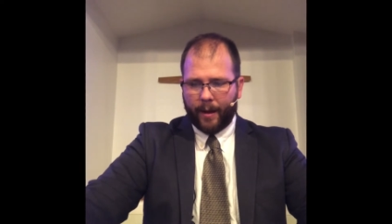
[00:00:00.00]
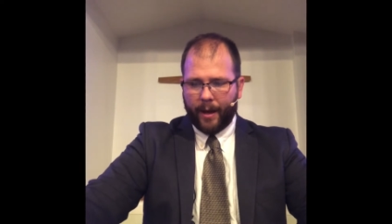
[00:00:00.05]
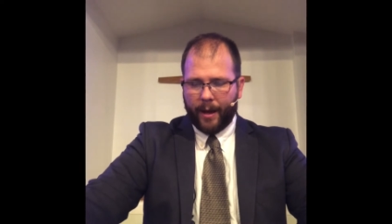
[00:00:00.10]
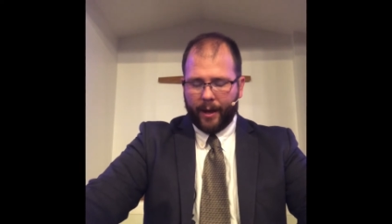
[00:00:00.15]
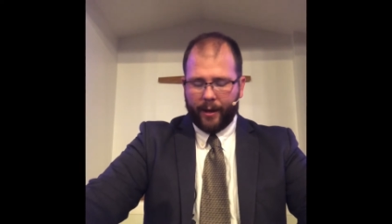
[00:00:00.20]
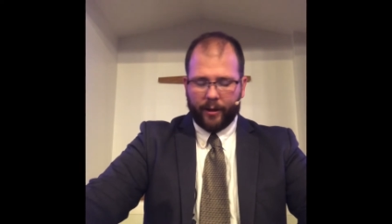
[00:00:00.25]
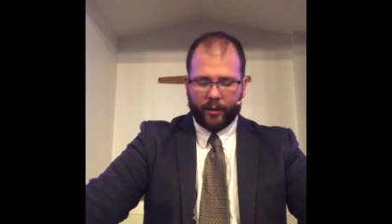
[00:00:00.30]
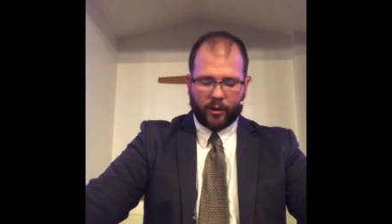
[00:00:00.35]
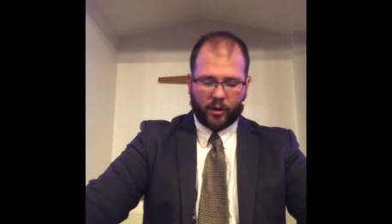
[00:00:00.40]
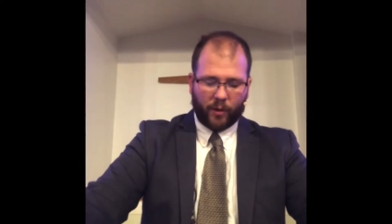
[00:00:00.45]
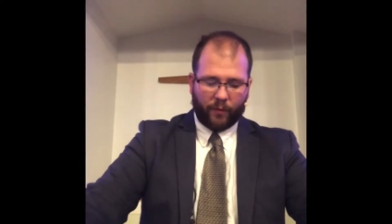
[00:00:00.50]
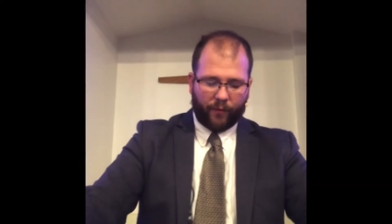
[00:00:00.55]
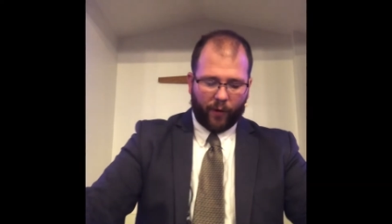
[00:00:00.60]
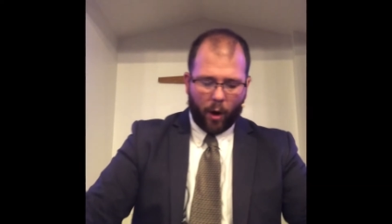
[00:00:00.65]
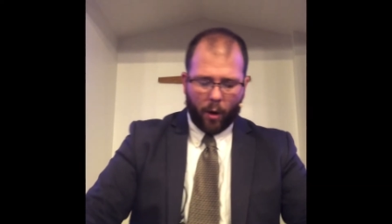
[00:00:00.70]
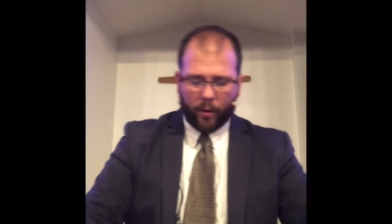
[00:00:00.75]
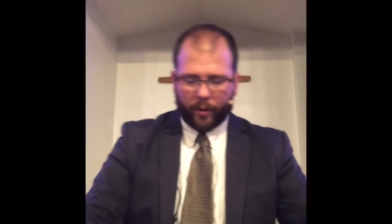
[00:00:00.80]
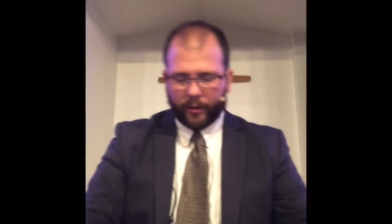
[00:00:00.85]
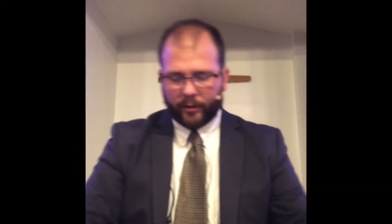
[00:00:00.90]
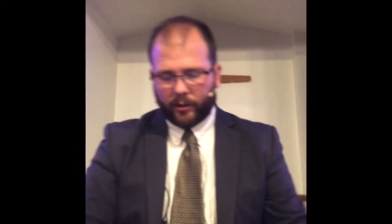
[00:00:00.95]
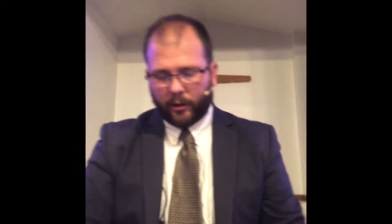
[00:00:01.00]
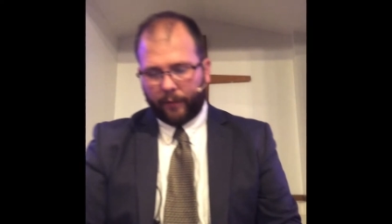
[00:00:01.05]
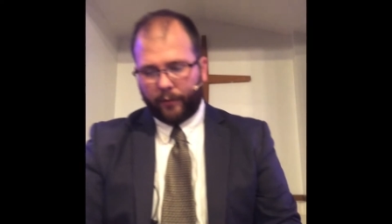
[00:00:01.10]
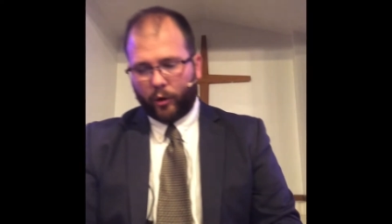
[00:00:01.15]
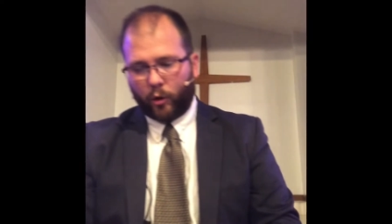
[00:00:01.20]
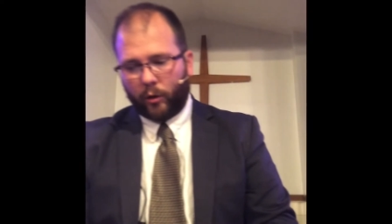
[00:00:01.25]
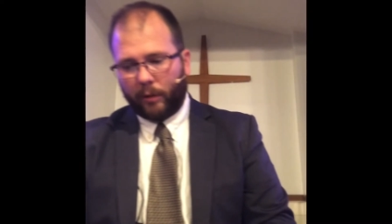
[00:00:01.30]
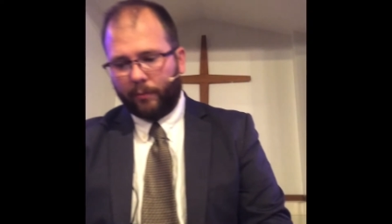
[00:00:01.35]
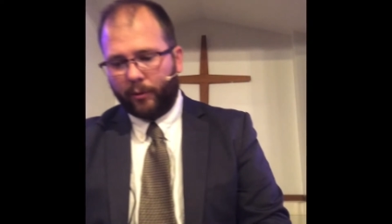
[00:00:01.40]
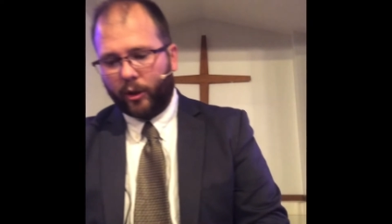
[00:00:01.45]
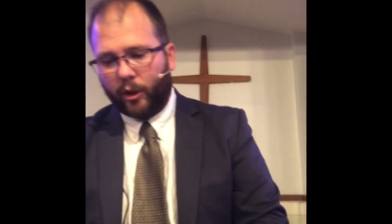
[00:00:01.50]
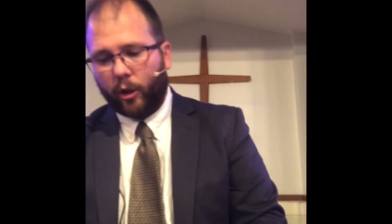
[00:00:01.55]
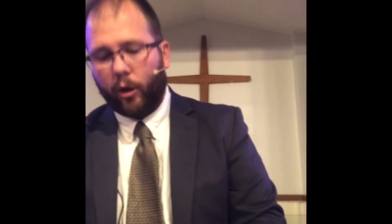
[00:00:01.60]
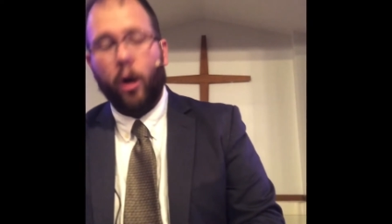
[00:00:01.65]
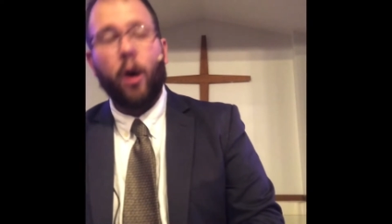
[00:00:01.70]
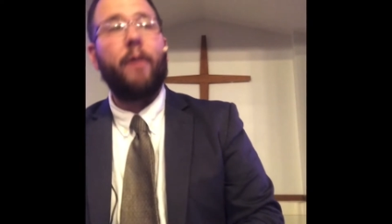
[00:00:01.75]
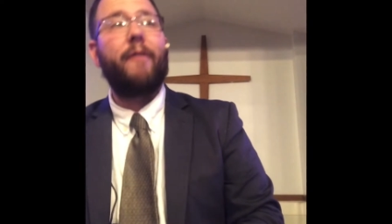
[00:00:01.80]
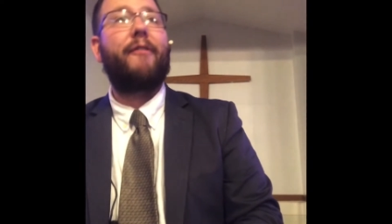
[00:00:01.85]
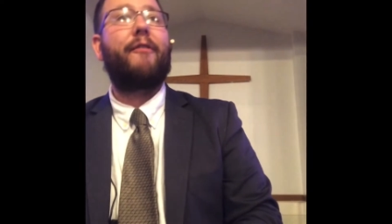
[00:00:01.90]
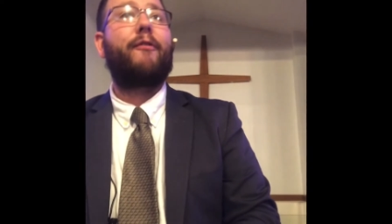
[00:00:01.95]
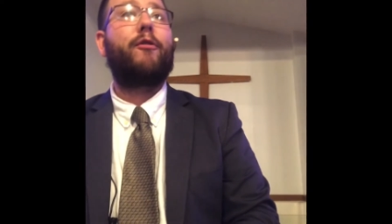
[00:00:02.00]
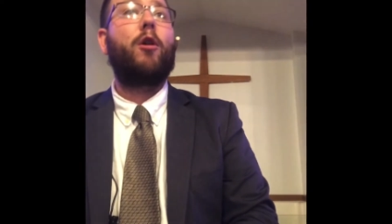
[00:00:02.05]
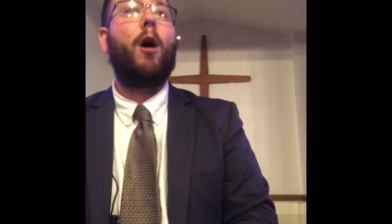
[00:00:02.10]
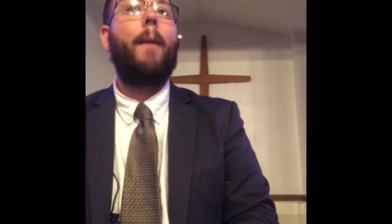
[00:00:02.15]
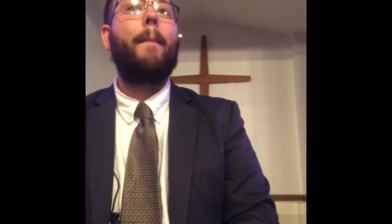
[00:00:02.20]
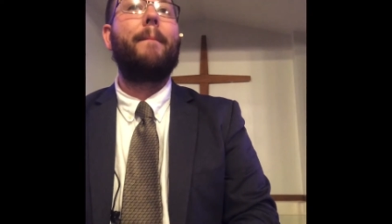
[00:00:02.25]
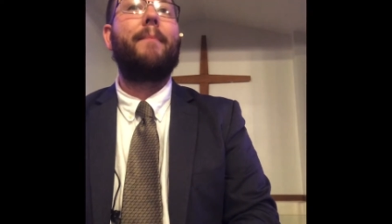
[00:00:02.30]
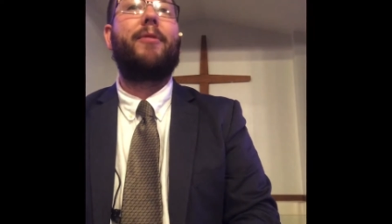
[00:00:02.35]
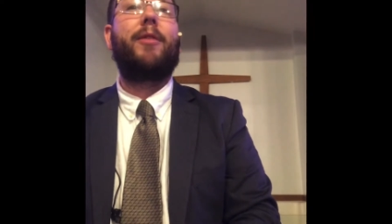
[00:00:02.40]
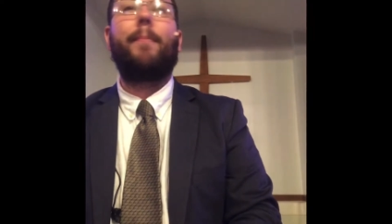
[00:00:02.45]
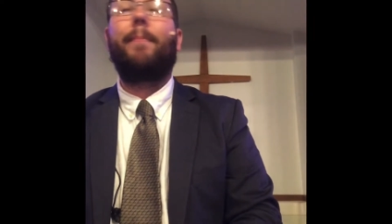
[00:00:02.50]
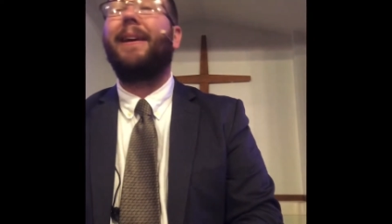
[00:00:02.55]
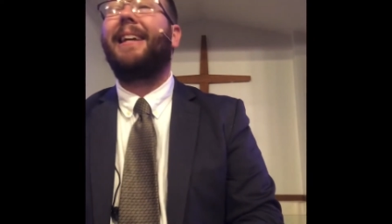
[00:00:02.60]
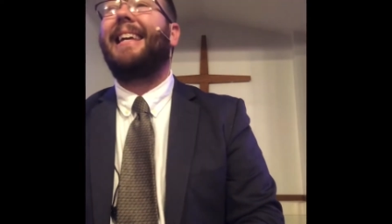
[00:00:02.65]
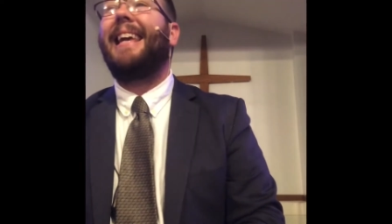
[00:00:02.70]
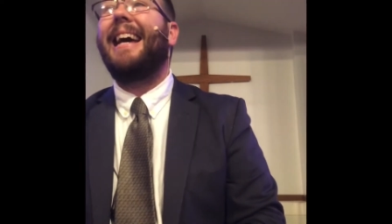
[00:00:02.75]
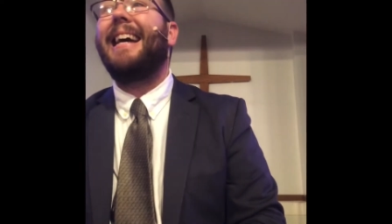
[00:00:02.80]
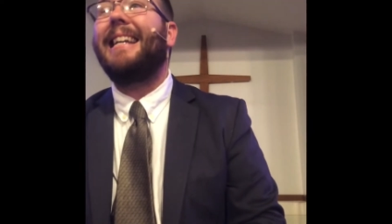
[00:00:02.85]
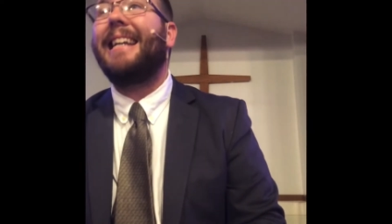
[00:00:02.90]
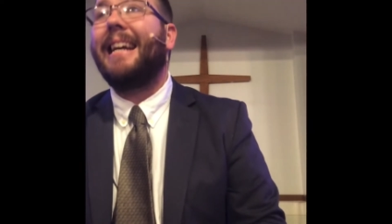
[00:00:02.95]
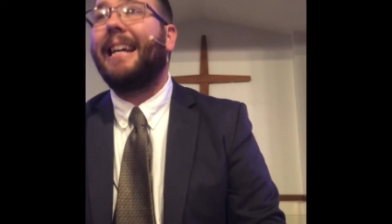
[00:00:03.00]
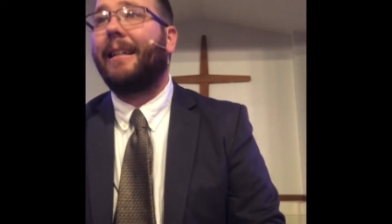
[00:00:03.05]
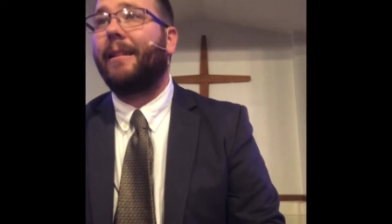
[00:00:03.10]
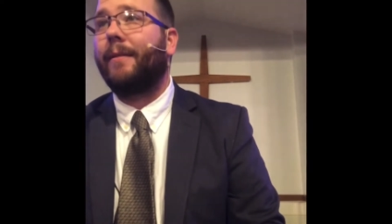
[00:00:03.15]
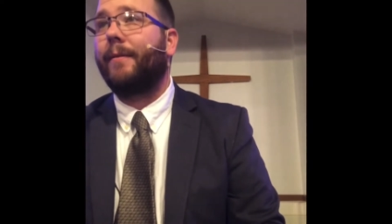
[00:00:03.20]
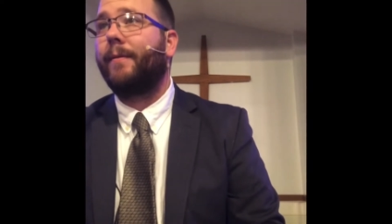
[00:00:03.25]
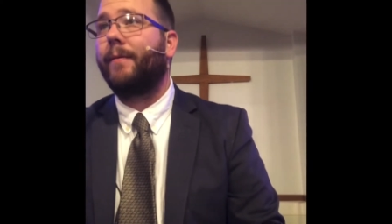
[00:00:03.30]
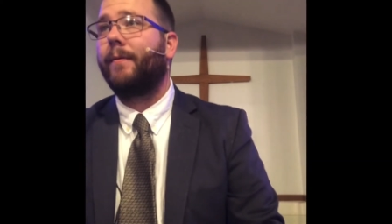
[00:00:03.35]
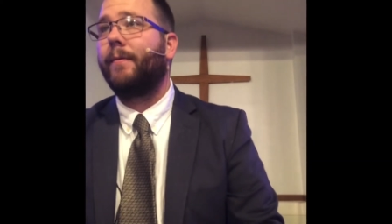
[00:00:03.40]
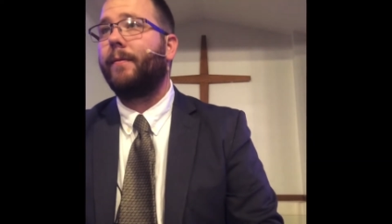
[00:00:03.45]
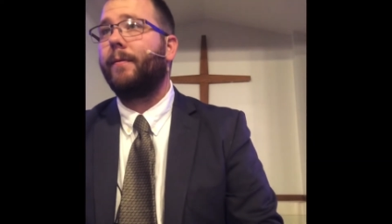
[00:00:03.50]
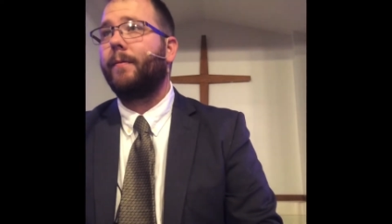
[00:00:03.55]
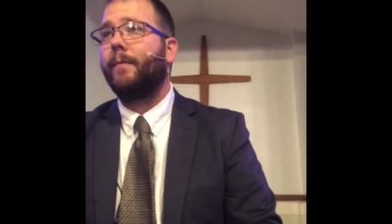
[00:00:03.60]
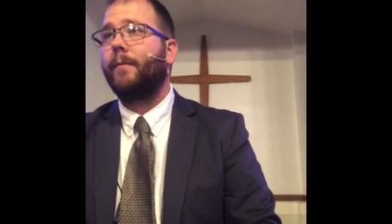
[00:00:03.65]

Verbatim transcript: It is the focus of Scripture from the beginning,